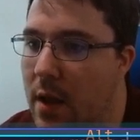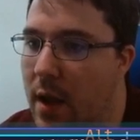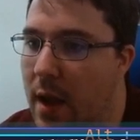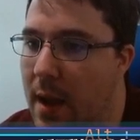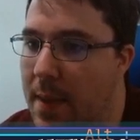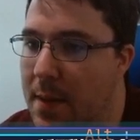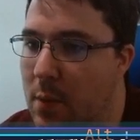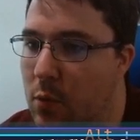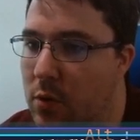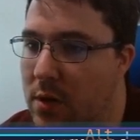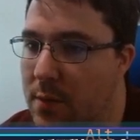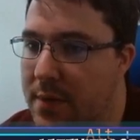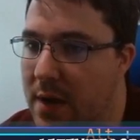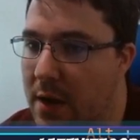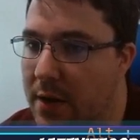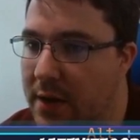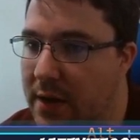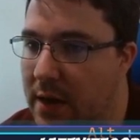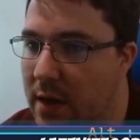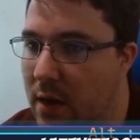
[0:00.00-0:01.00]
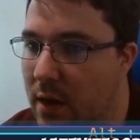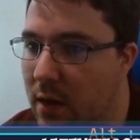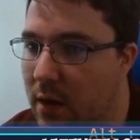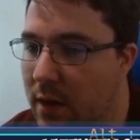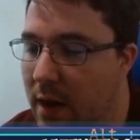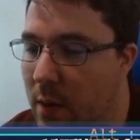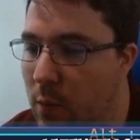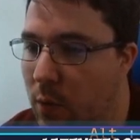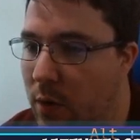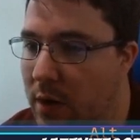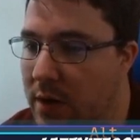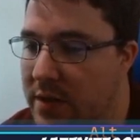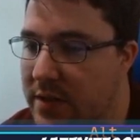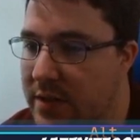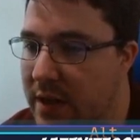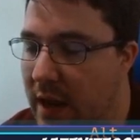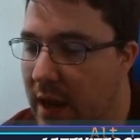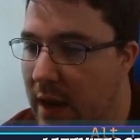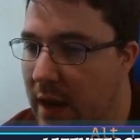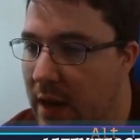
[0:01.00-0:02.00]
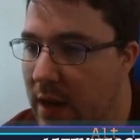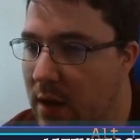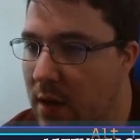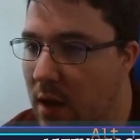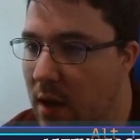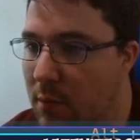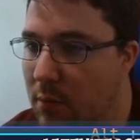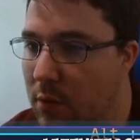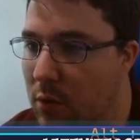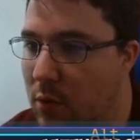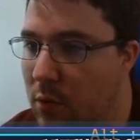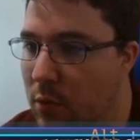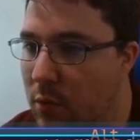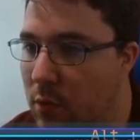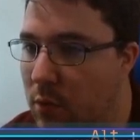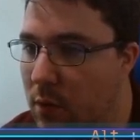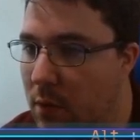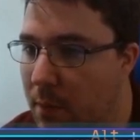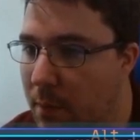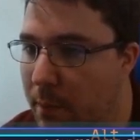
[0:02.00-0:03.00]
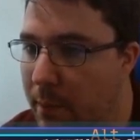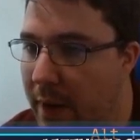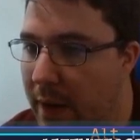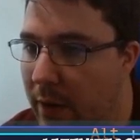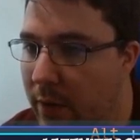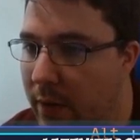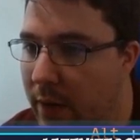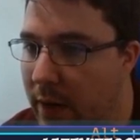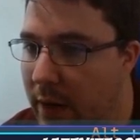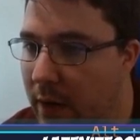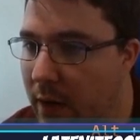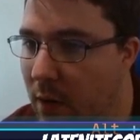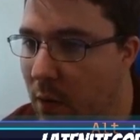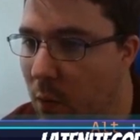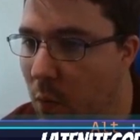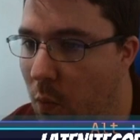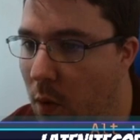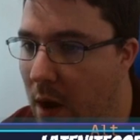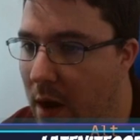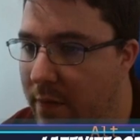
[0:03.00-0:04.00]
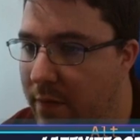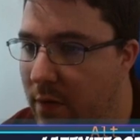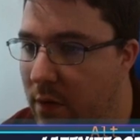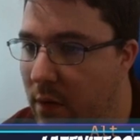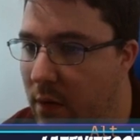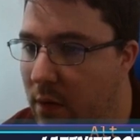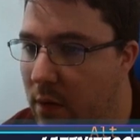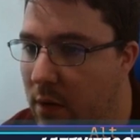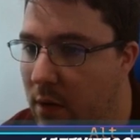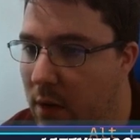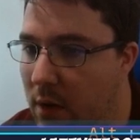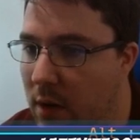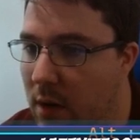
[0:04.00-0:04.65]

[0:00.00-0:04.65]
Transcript: And then we'll come down here and we're going to say Blueberry Waffle